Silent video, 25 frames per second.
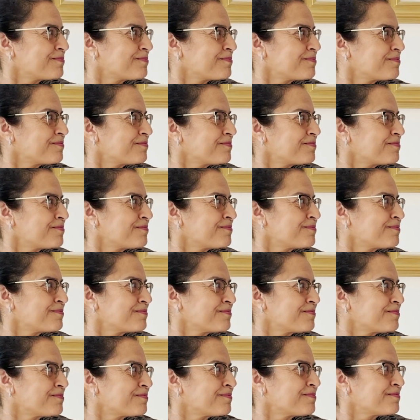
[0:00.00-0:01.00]

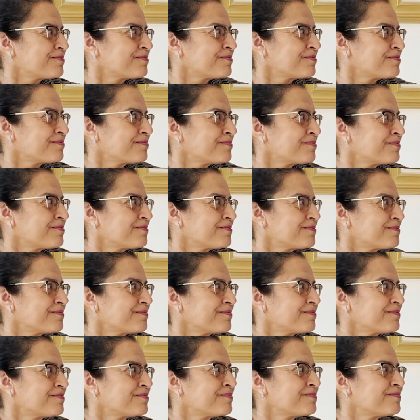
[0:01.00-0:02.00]

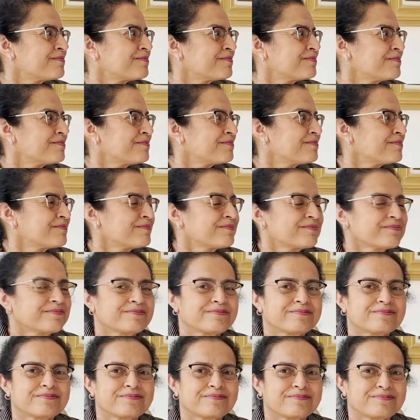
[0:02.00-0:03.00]

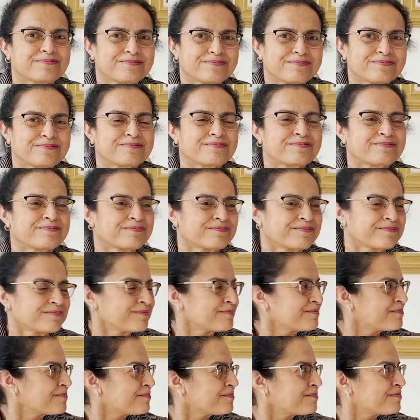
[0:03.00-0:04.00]

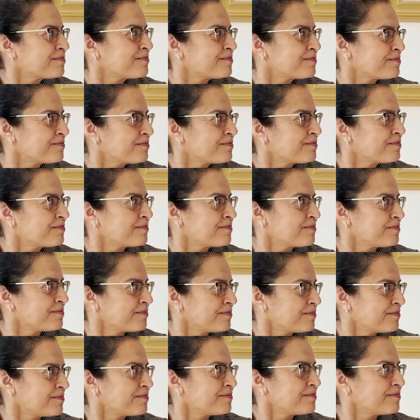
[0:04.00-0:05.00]

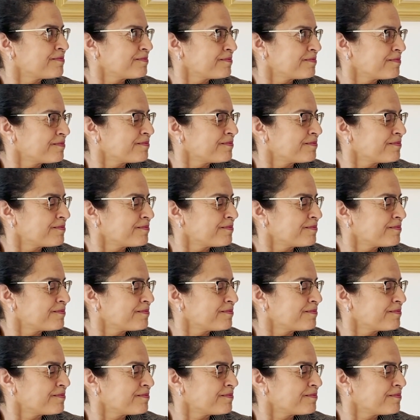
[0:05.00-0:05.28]
(not speaking)